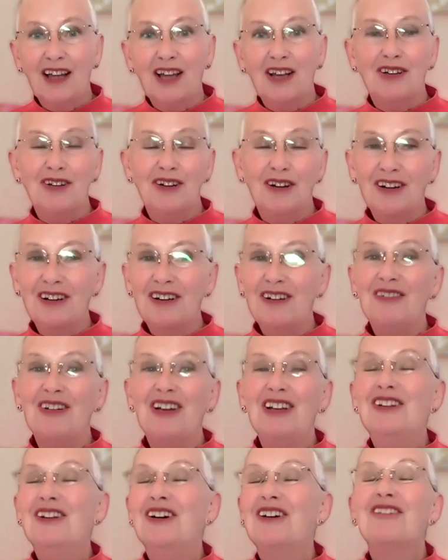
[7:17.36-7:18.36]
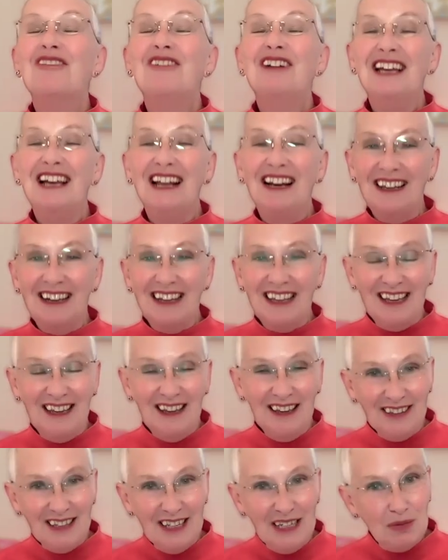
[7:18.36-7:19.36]
not a
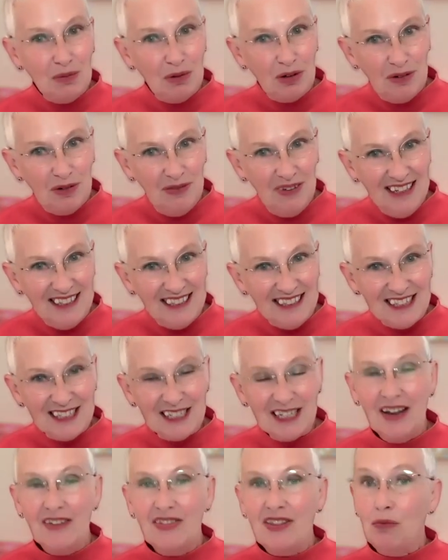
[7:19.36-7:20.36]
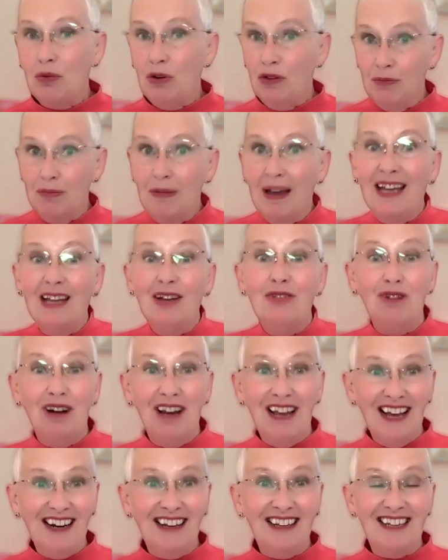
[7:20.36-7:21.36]
reality. These were events that we've made
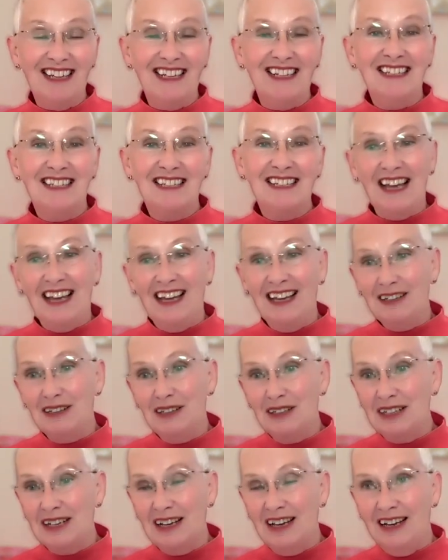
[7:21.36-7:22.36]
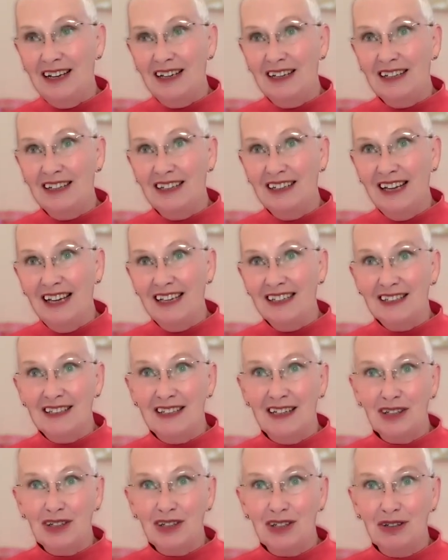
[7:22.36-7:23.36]
realities. And as
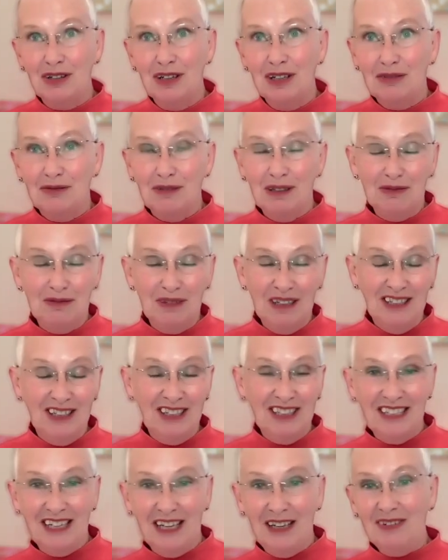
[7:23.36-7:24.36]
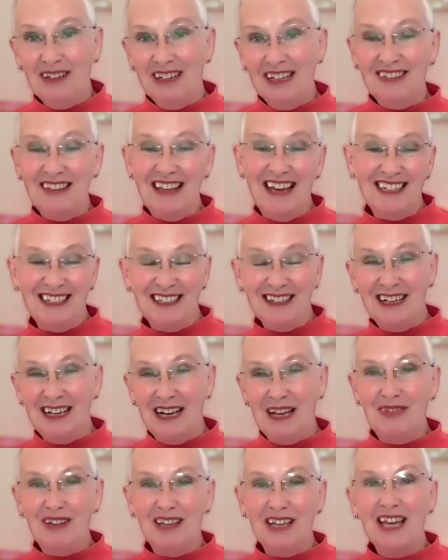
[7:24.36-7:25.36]
such, when we just, even in that
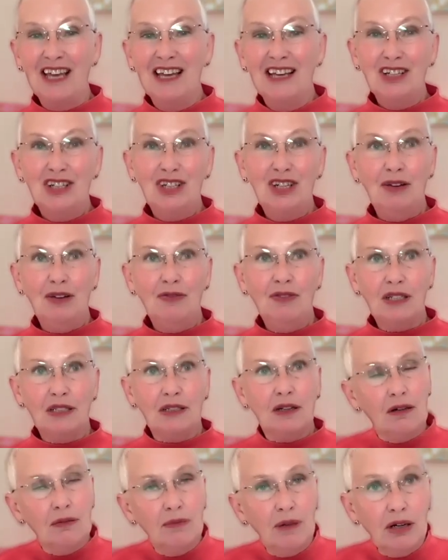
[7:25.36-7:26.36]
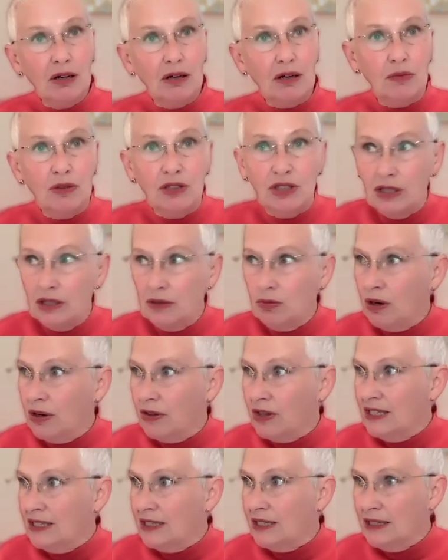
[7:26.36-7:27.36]
dynamic shift, it's, oh my God, it was just one of
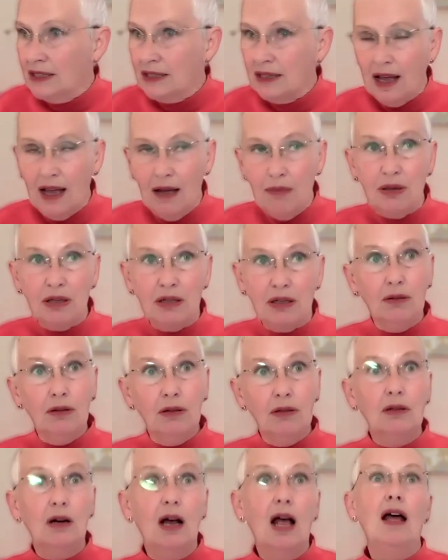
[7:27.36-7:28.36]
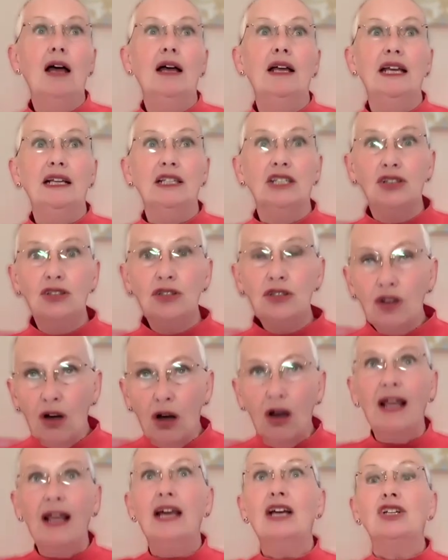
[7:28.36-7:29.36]
these things that happened. Oh, it's
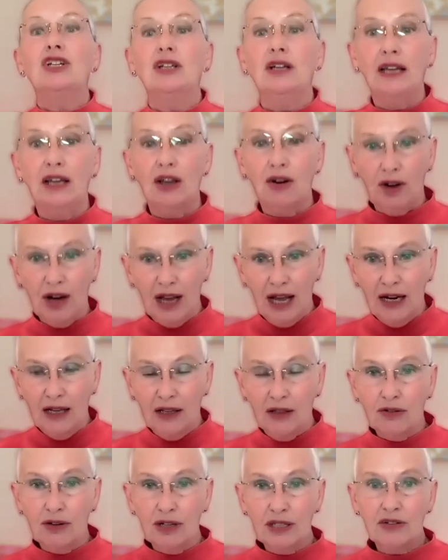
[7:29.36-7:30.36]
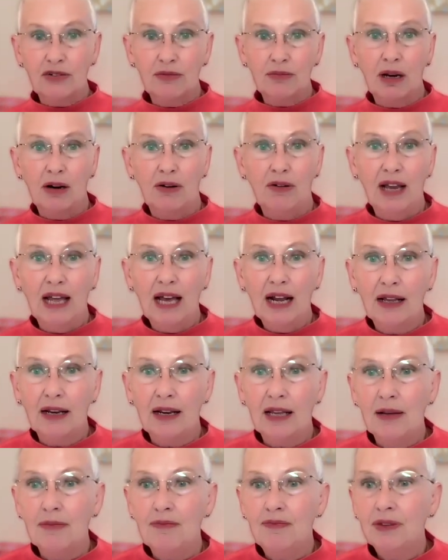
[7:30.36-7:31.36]
not actually creating the rest of my
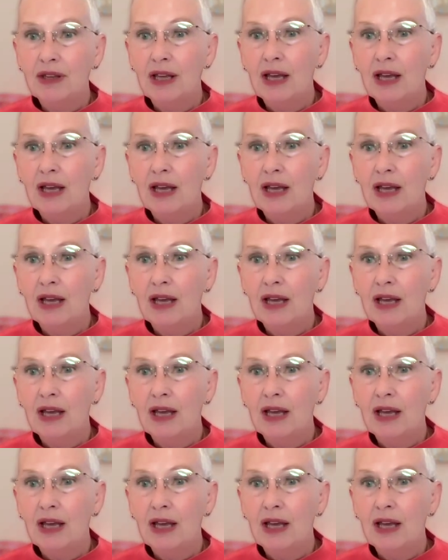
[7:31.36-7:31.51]
reality.